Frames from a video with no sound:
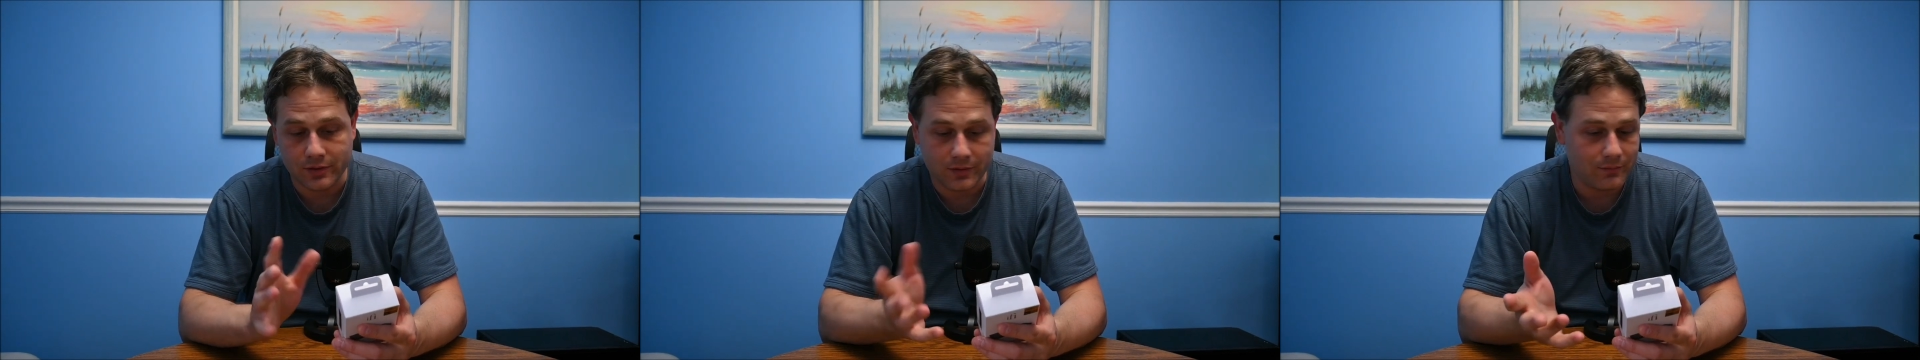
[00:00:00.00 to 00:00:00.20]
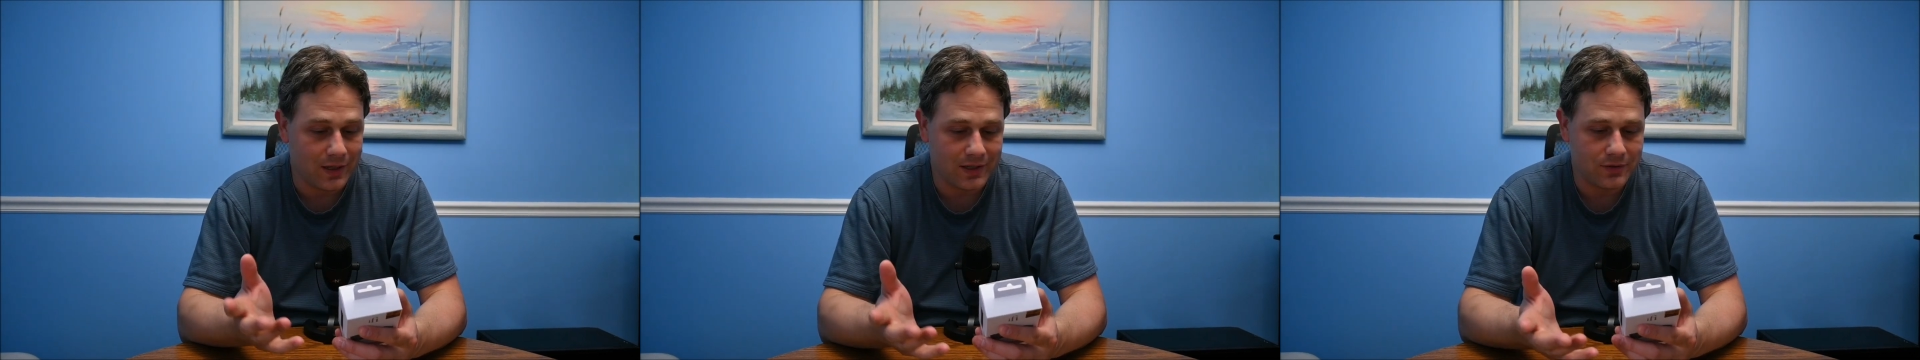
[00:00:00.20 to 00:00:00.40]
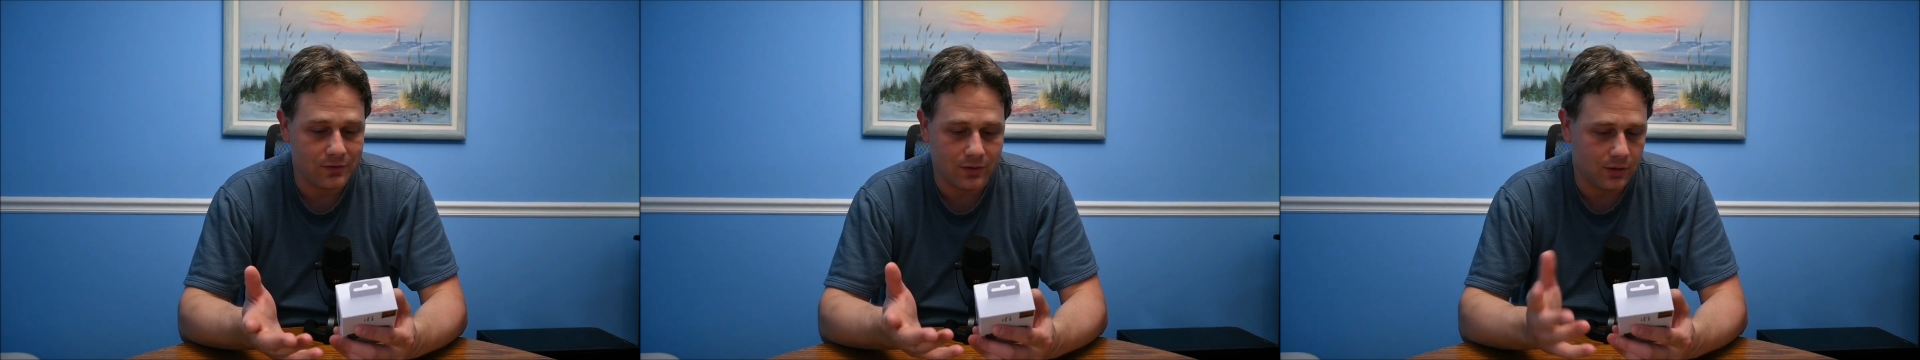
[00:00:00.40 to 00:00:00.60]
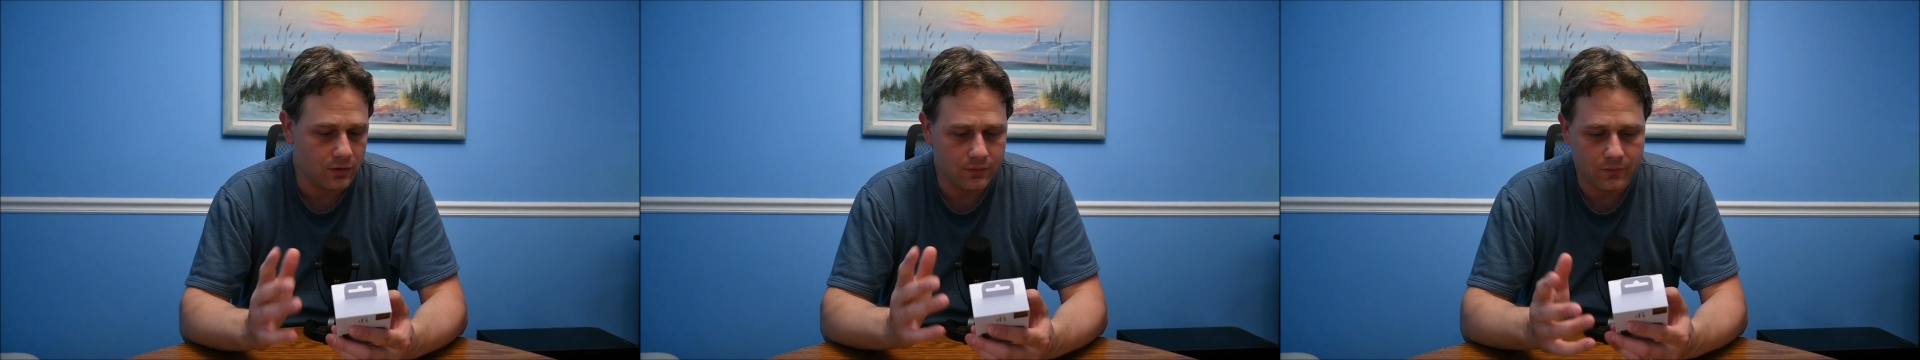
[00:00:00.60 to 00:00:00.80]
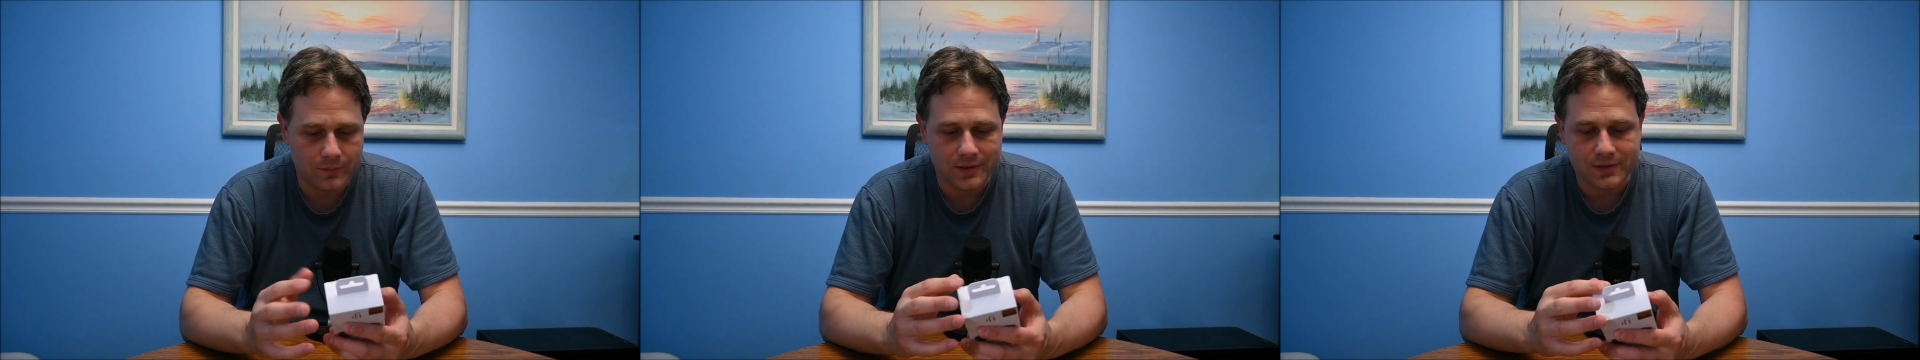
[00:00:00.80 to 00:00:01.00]
the best you can
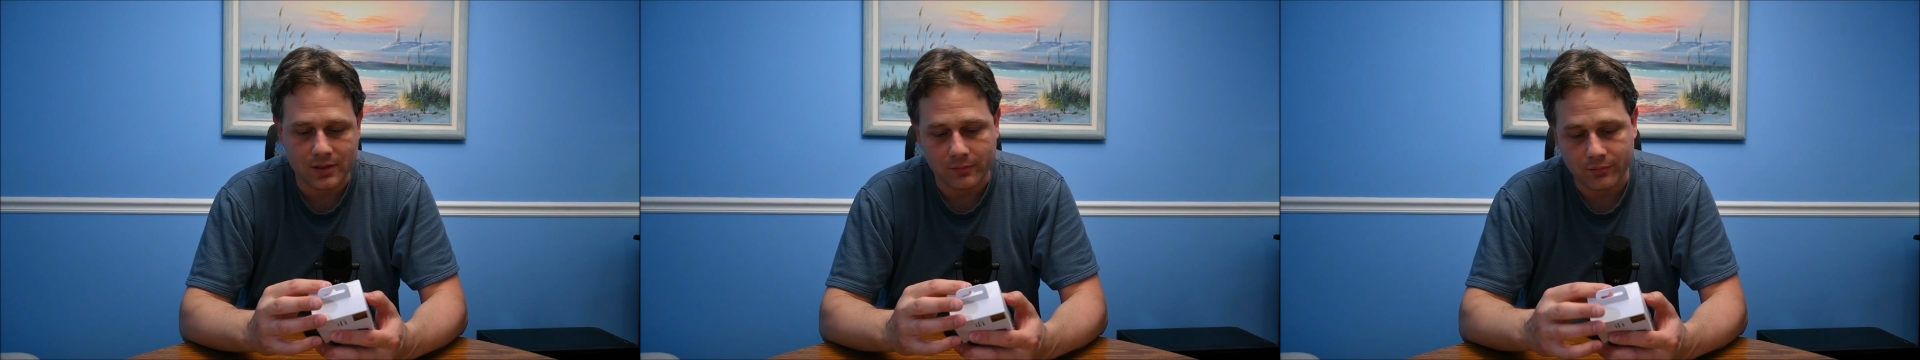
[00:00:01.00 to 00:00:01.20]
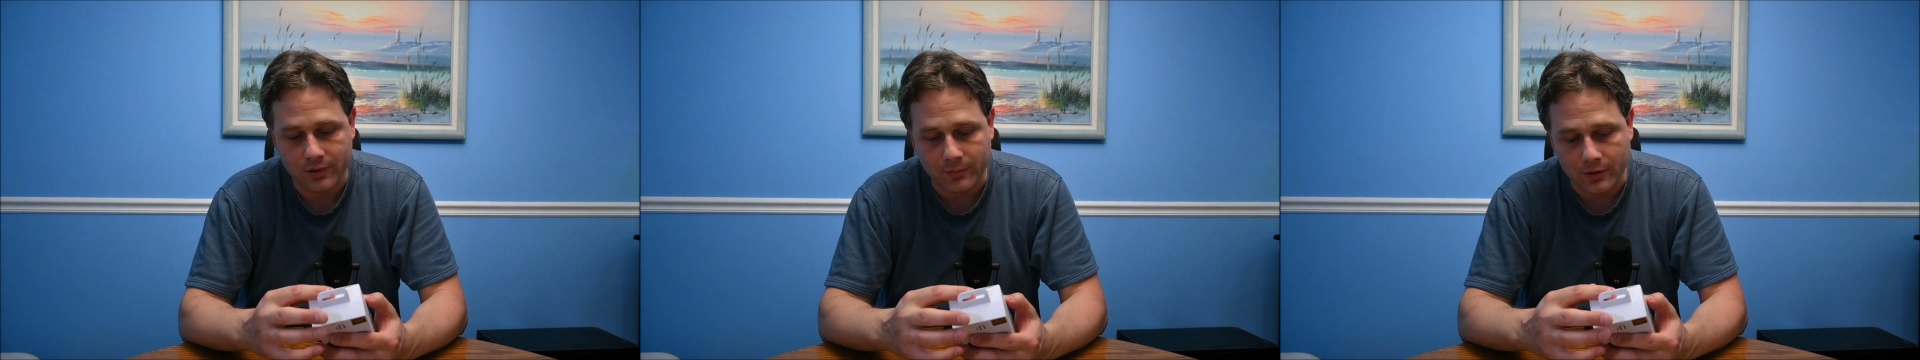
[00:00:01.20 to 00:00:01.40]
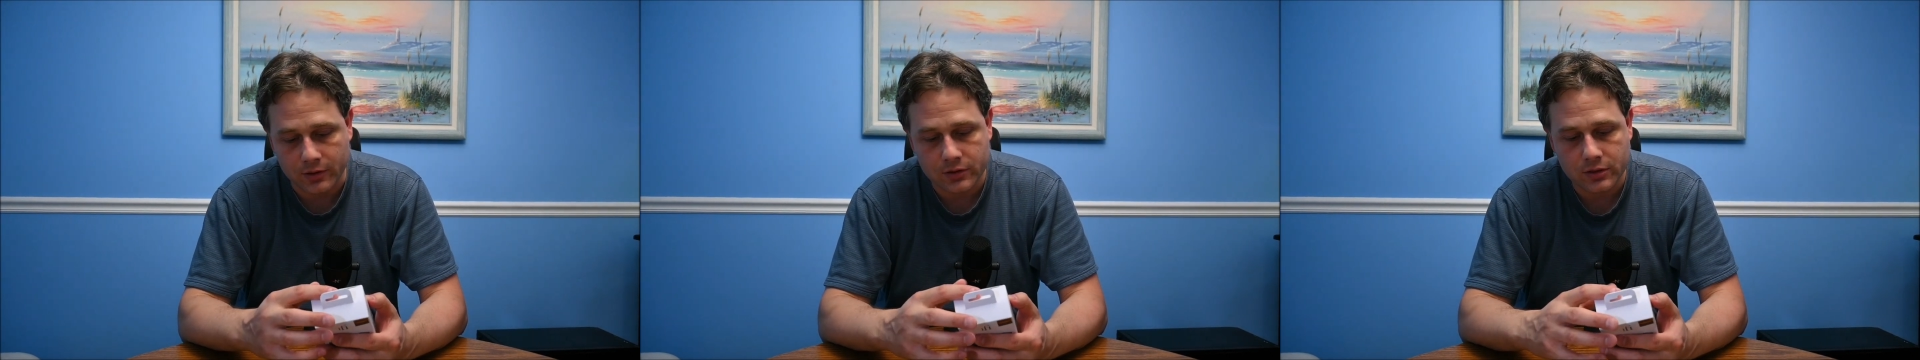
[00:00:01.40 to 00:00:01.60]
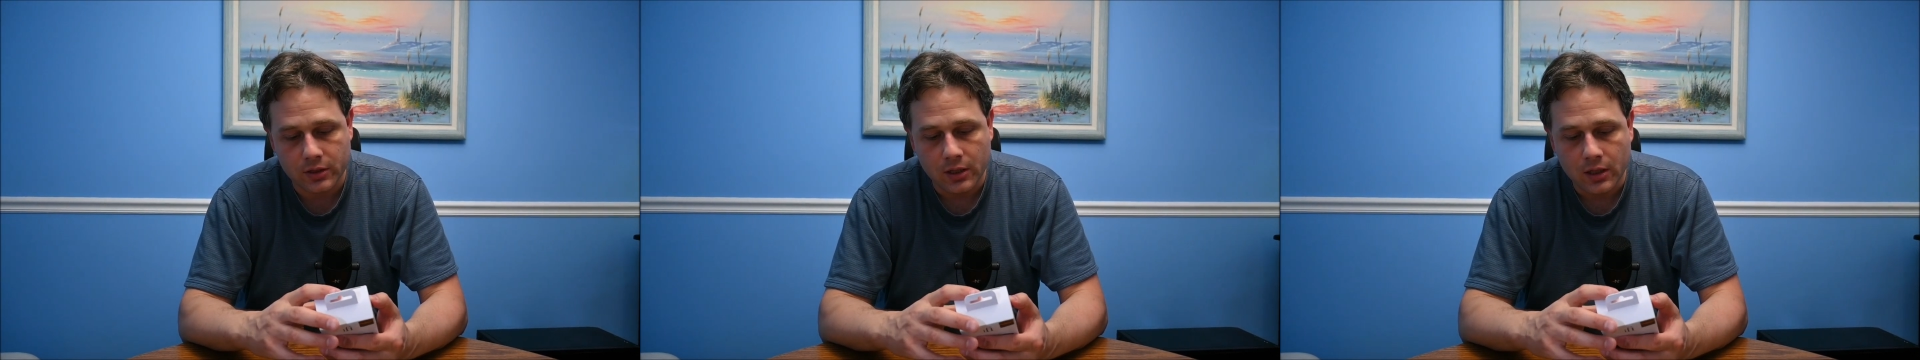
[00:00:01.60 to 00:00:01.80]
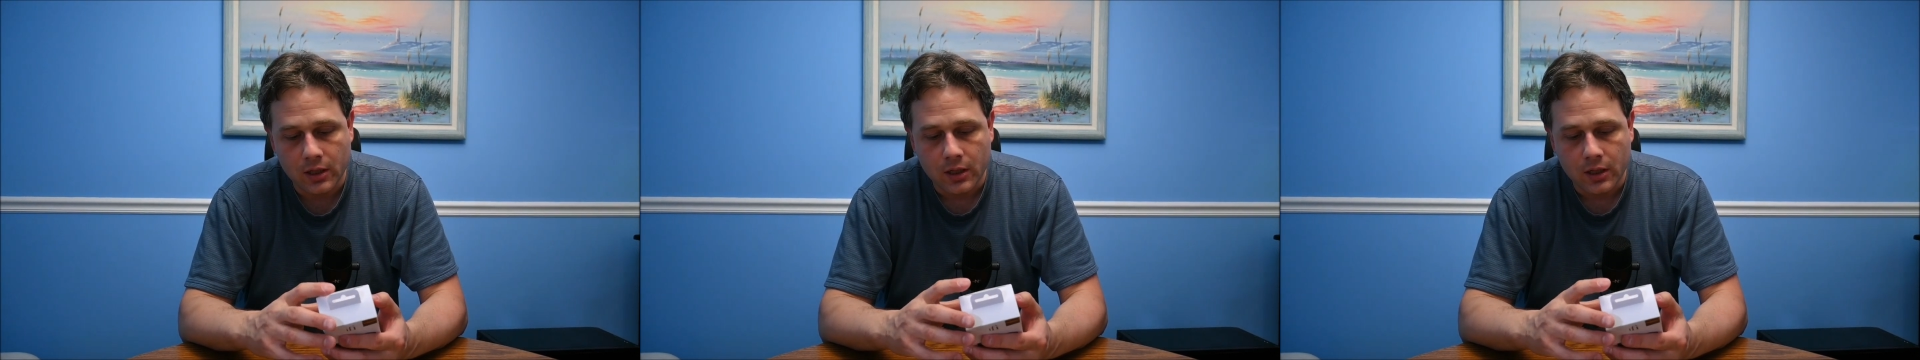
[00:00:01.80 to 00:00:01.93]
do for PCM pretty much.